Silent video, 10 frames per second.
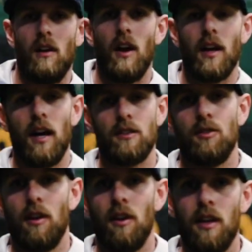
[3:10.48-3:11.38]
All right, guys,
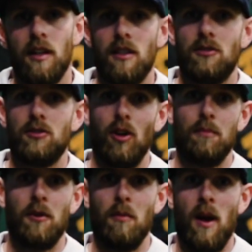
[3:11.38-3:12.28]
so there it is, the
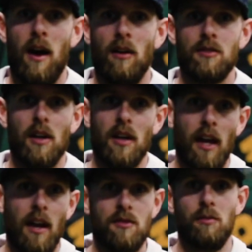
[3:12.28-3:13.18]
scripted rounds.
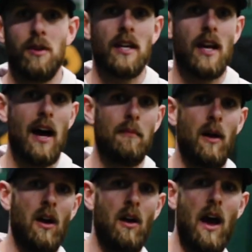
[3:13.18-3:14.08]
Again, as a recap,
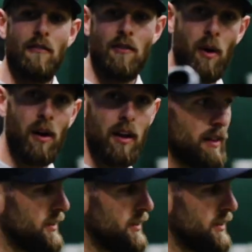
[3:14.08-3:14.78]
everybody on